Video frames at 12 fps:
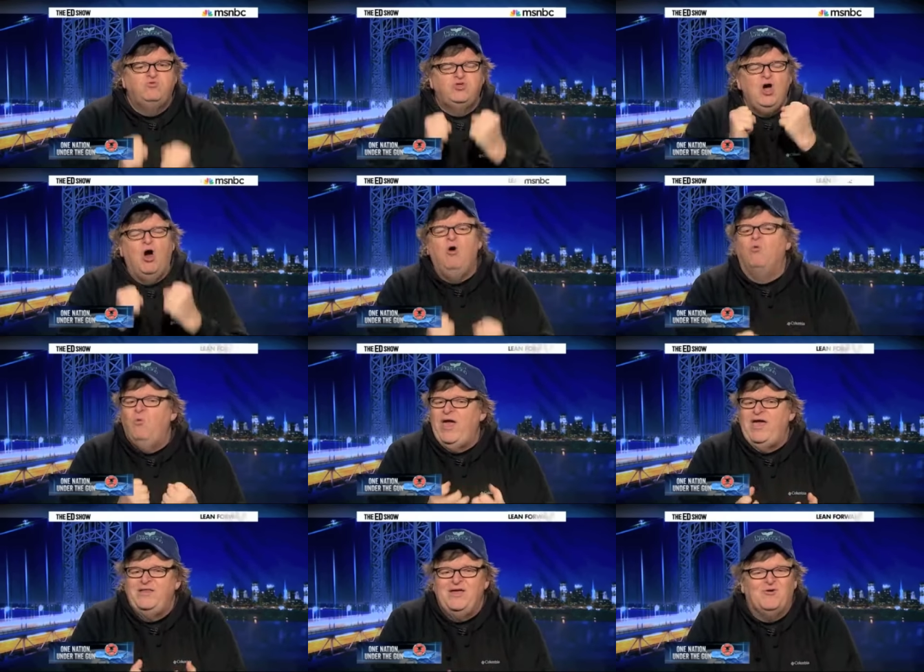Don't
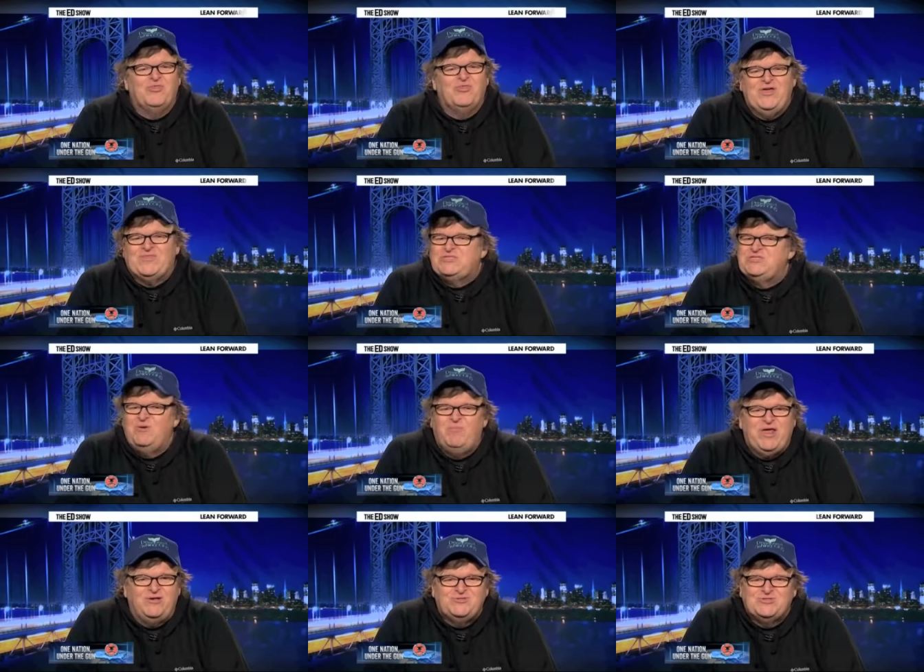wait or think that
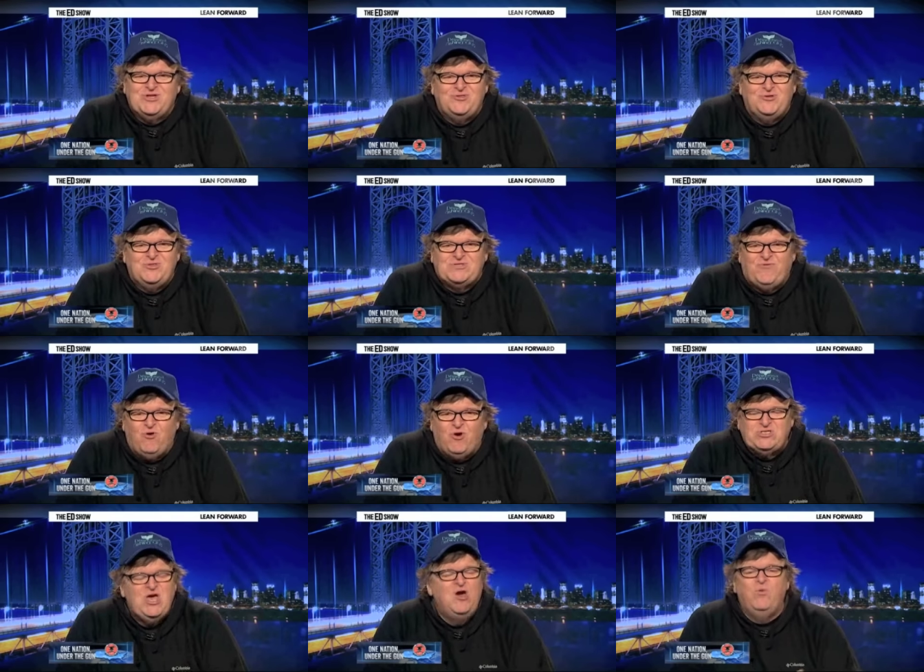somebody else is going to do this for
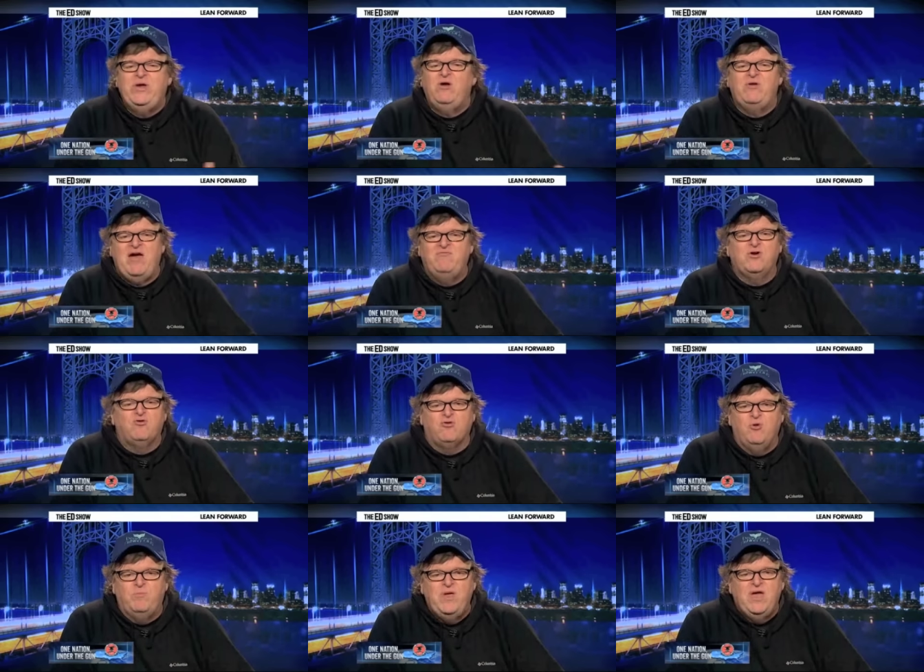us. We don't have a
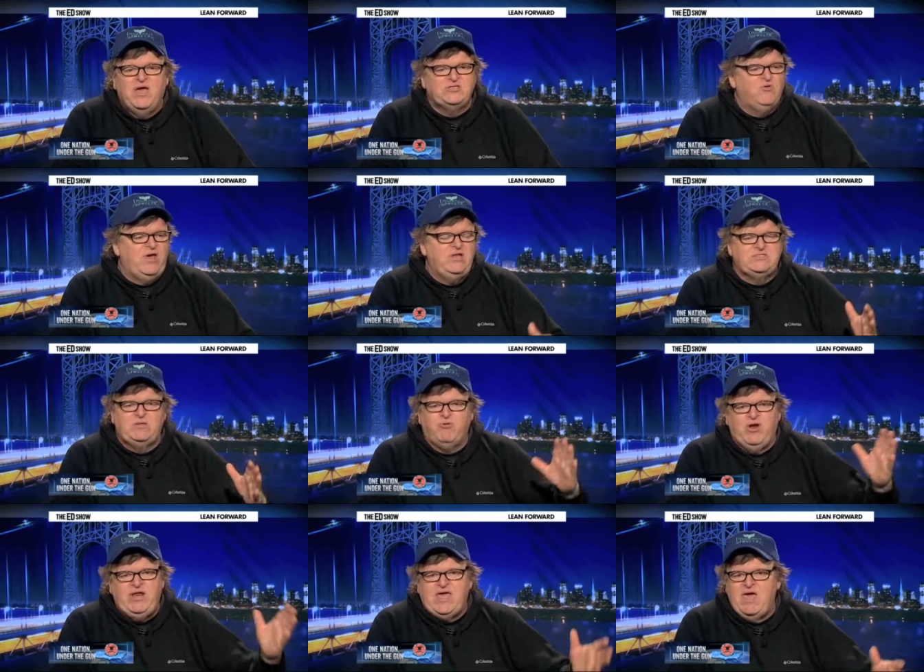group as great as the
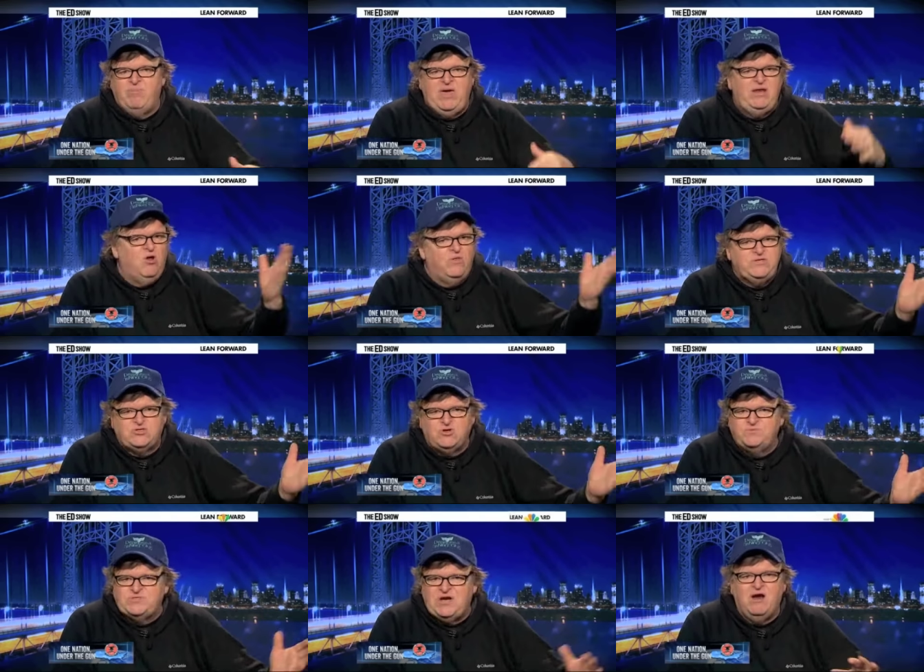Brady campaign and all these
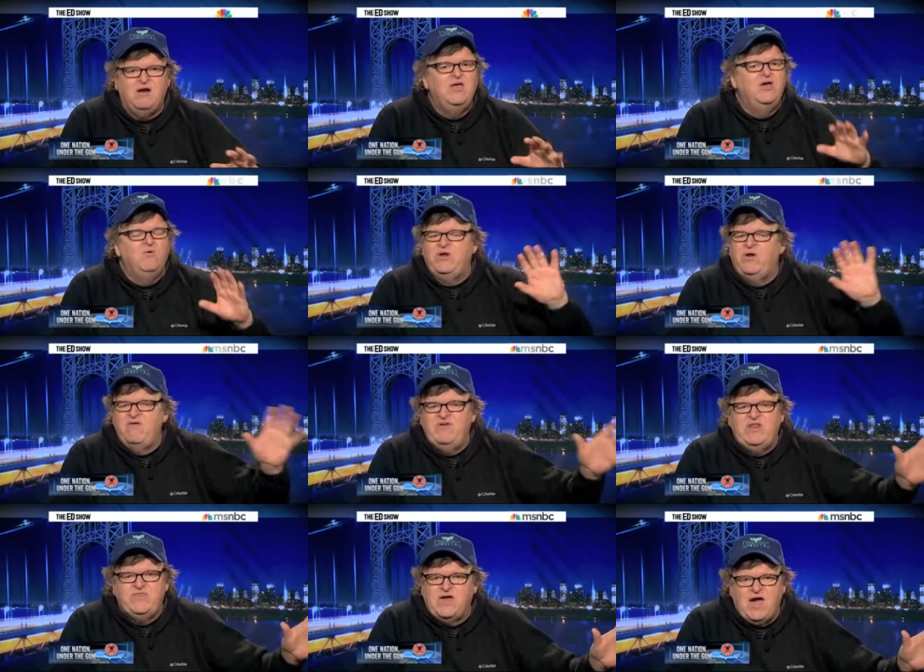groups are. We don't have
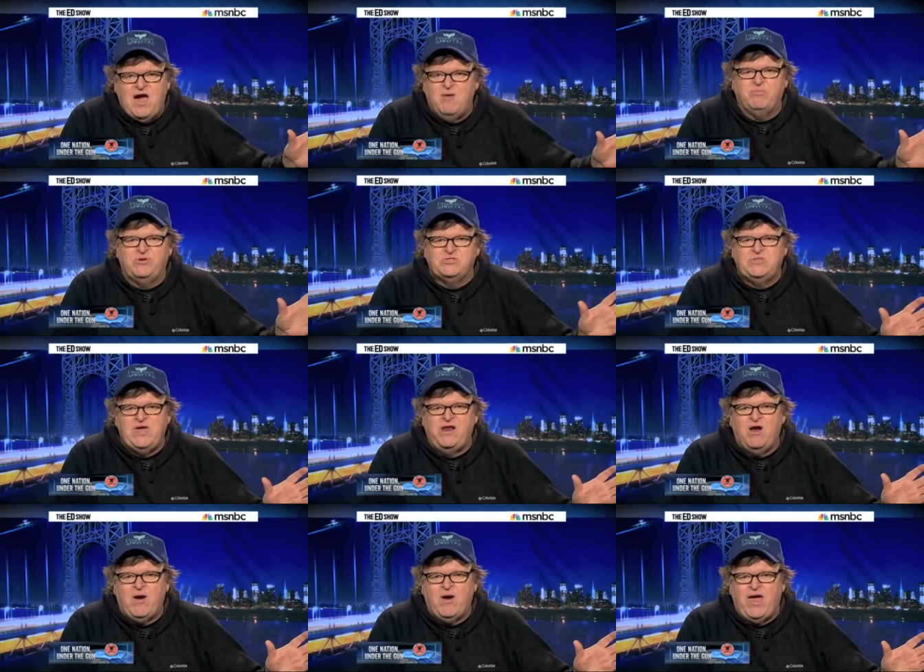anything comparable to the
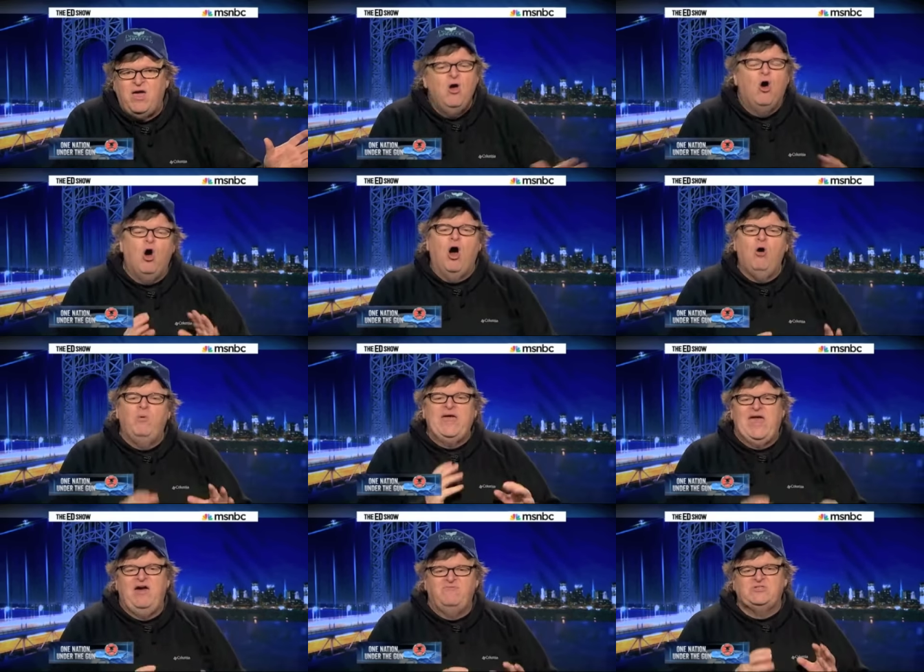NRA. All we
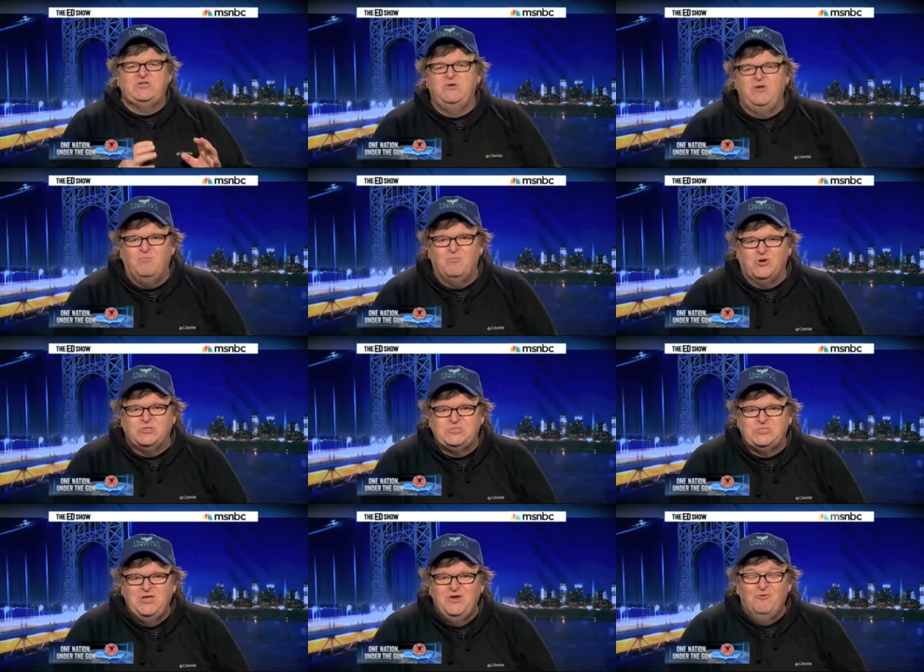have is our
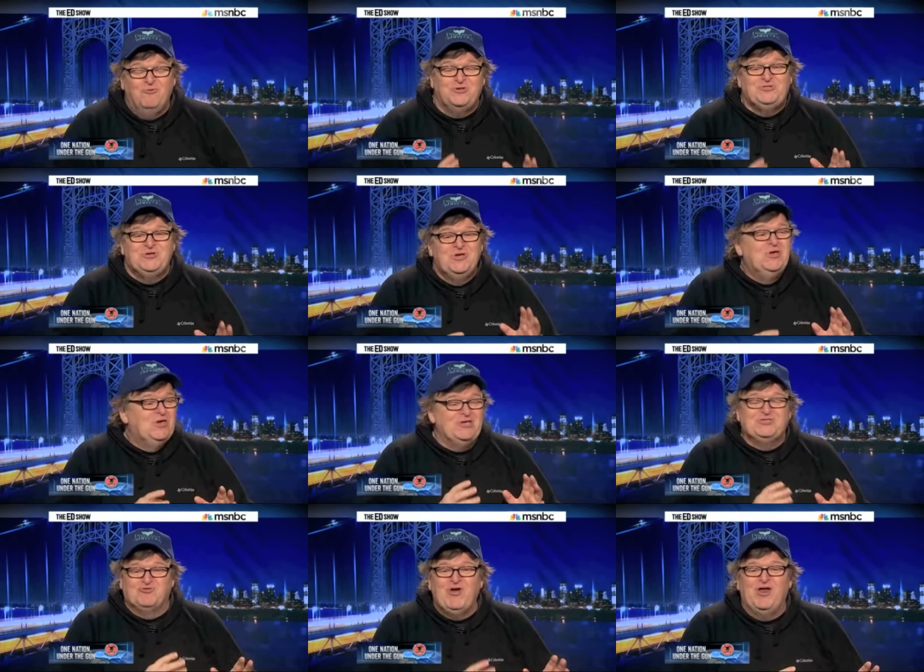numbers, which
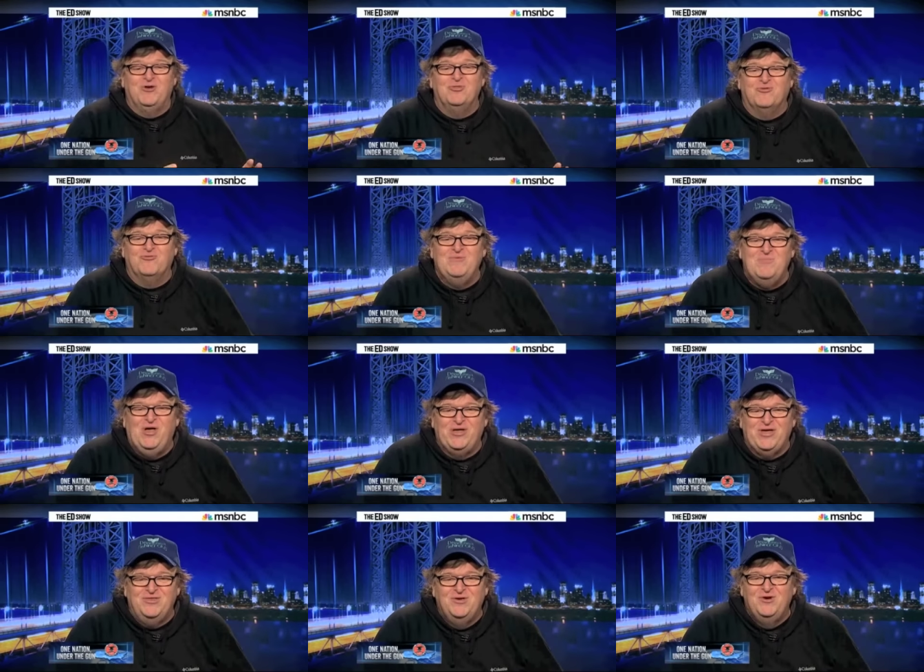is 303
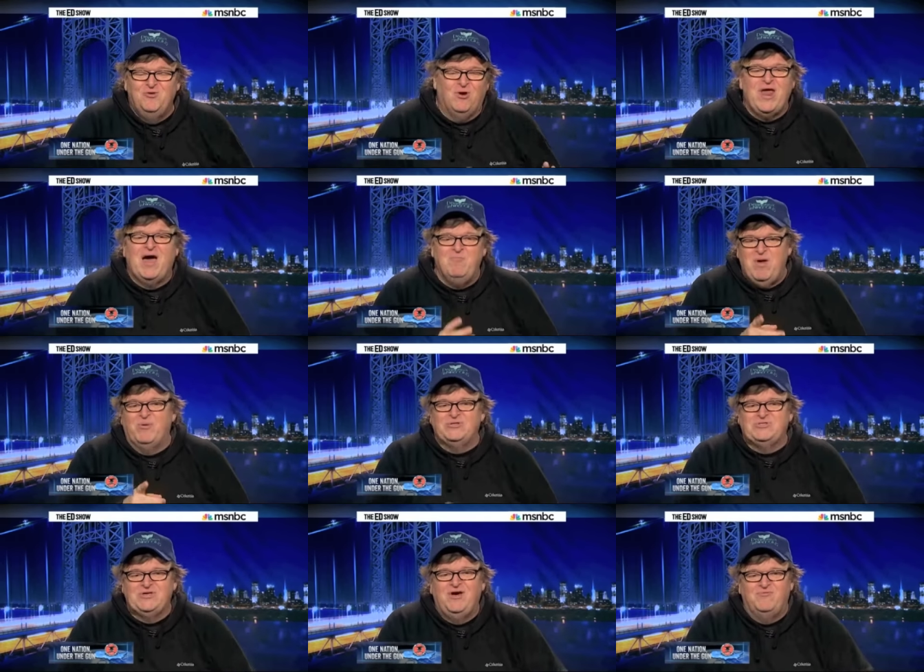million who are not members right.